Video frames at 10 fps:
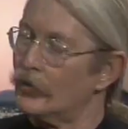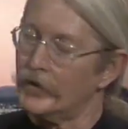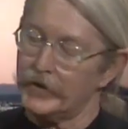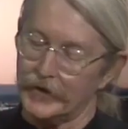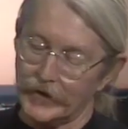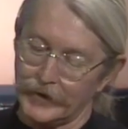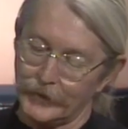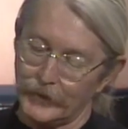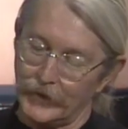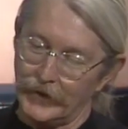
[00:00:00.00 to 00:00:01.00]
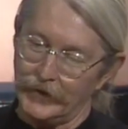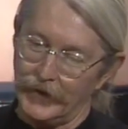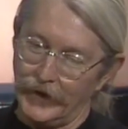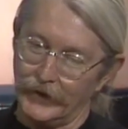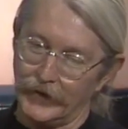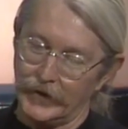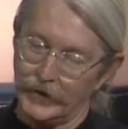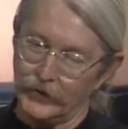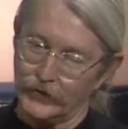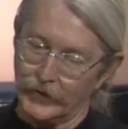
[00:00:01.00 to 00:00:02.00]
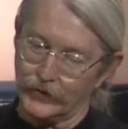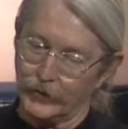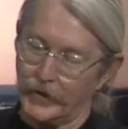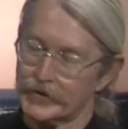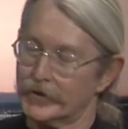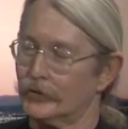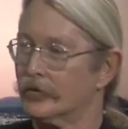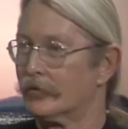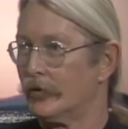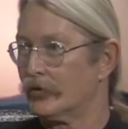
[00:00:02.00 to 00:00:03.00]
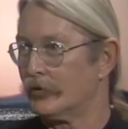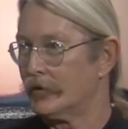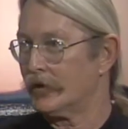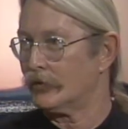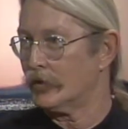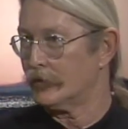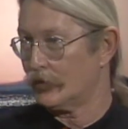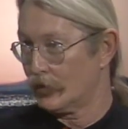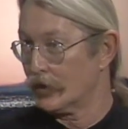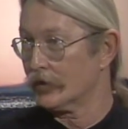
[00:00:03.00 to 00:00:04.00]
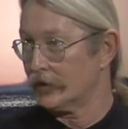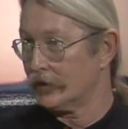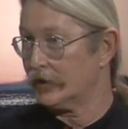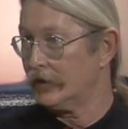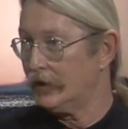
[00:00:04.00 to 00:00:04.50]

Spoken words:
We nowadays, especially with both men and women working,